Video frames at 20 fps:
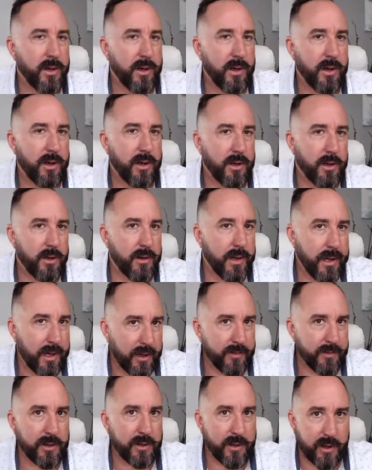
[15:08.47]

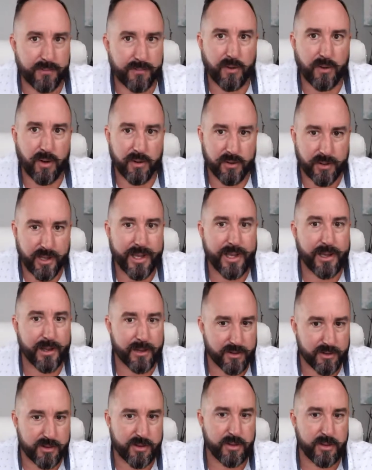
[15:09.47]
have enough on
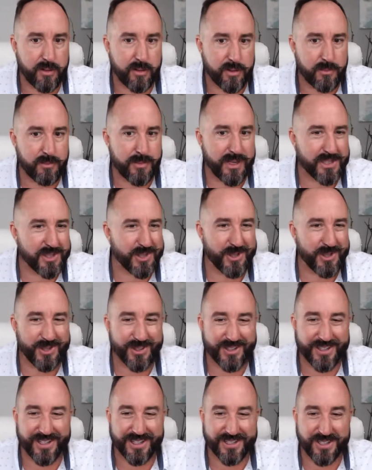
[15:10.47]
hand to make sure
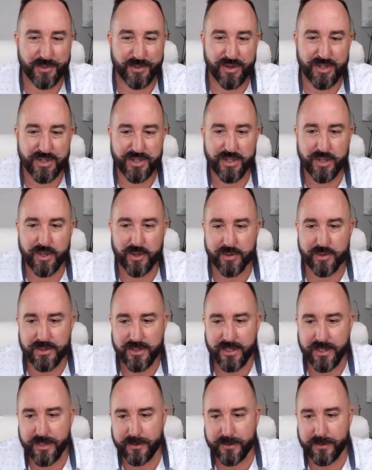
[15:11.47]
your customers don't